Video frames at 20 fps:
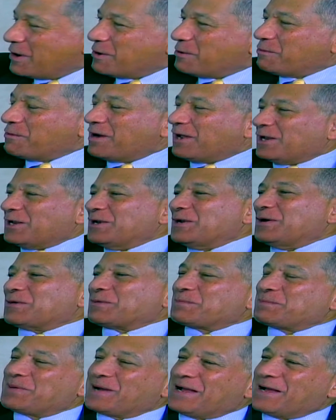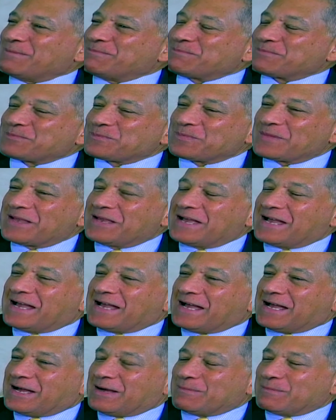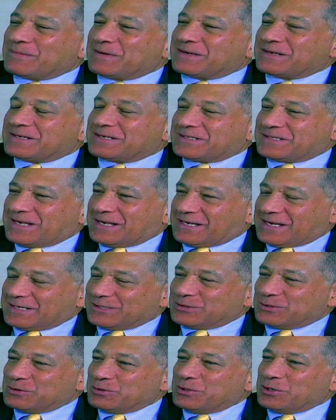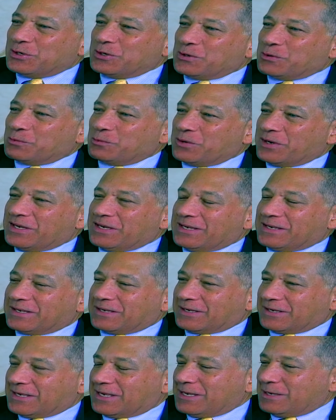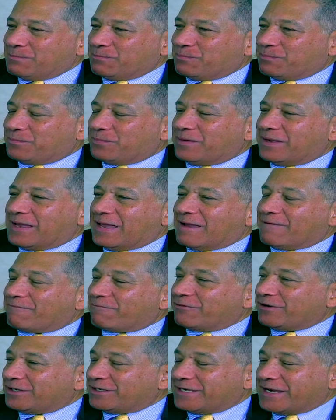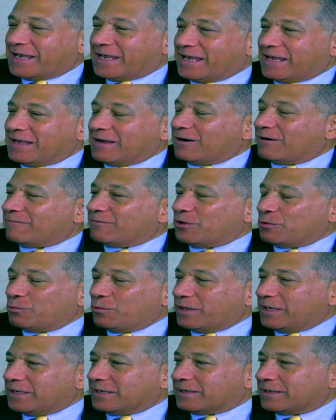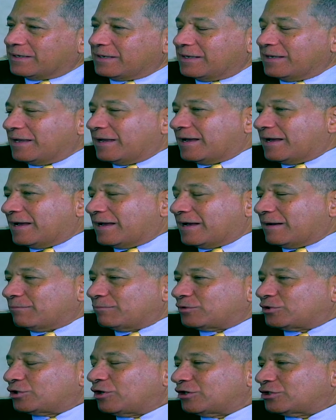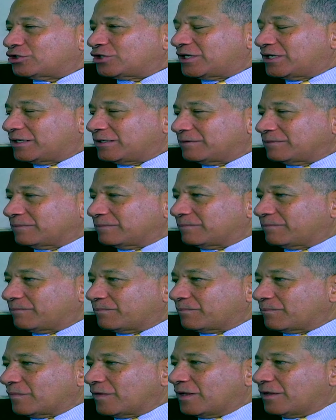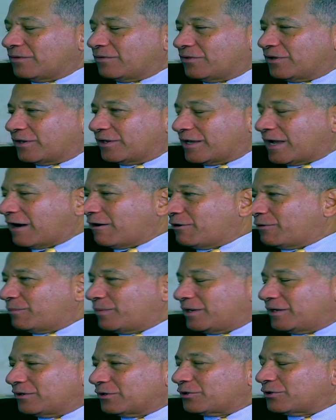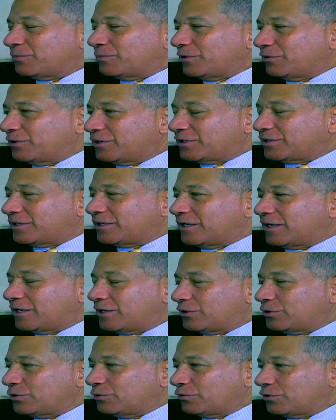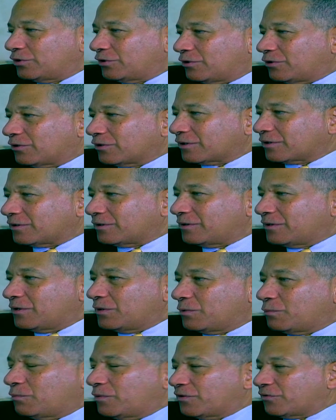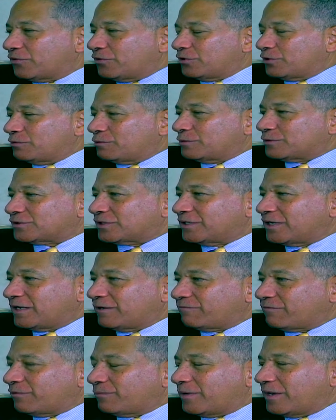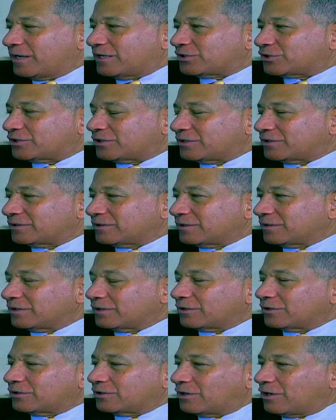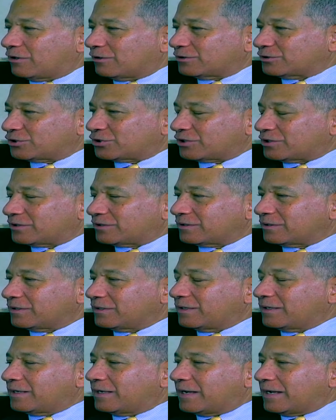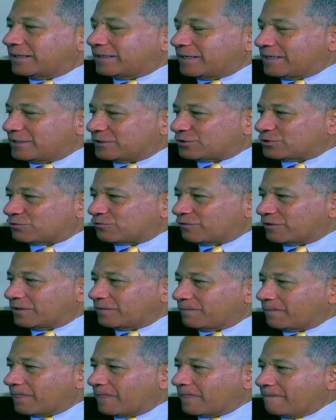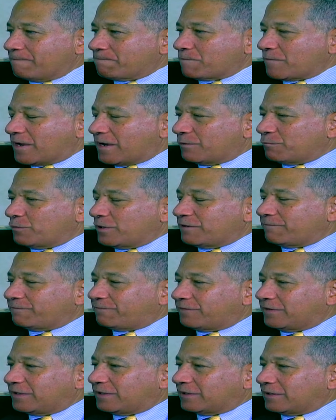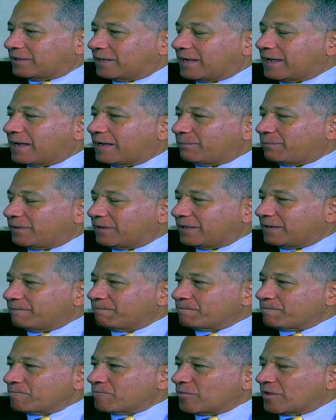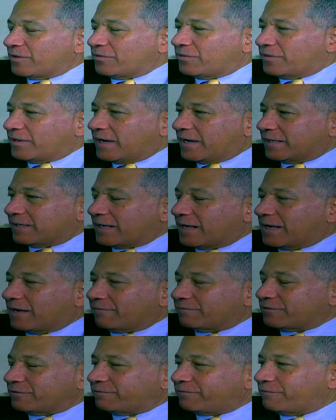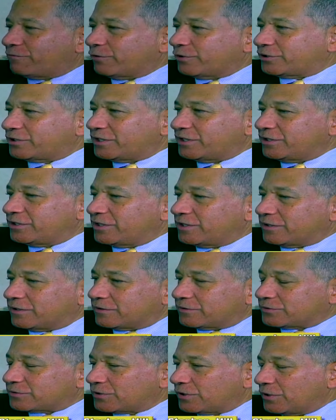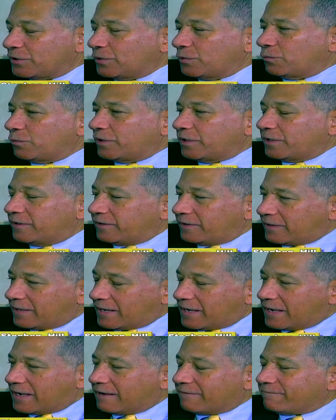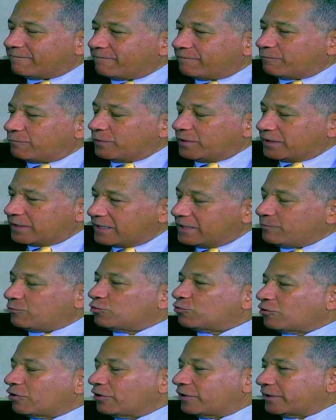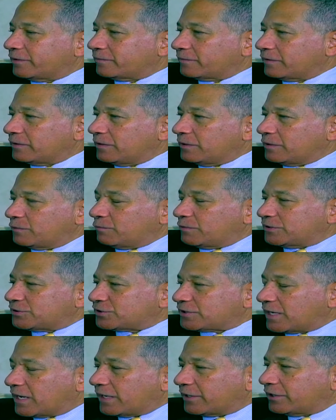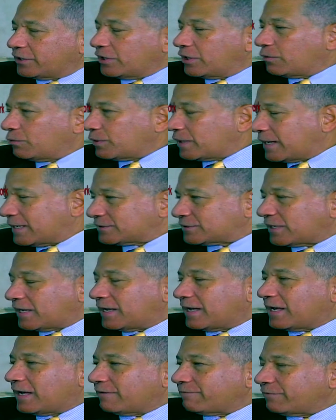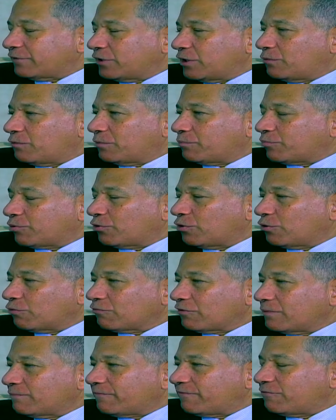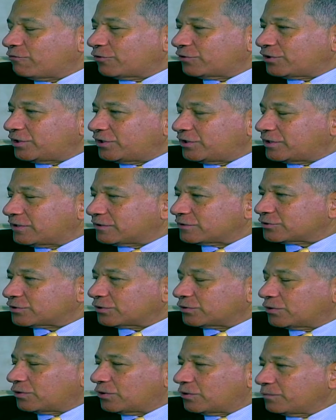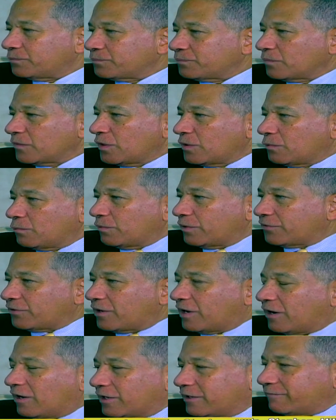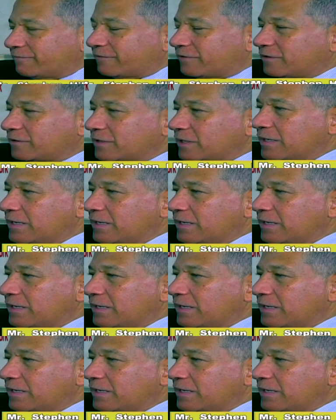Well, look, Pam, as you know, we keep every day of the week touching the Caribbean community in New York with news and information, culture and history. And we feel happy that after 14 years, we keep growing. We started out as a half-an-hour program 14 years ago with Oliver,